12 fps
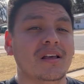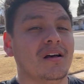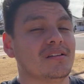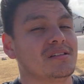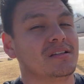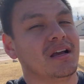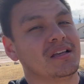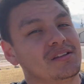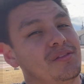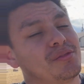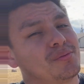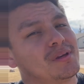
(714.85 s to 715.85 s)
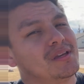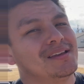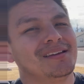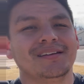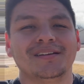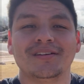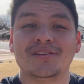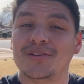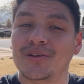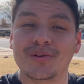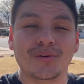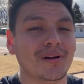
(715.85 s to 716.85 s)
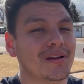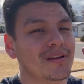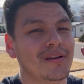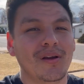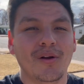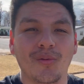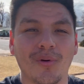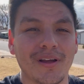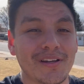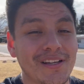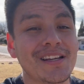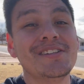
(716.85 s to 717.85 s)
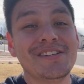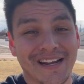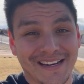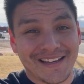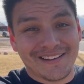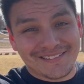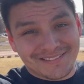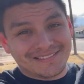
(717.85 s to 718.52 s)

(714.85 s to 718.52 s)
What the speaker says: I'll see you guys in 3, 2, 1. Check that out.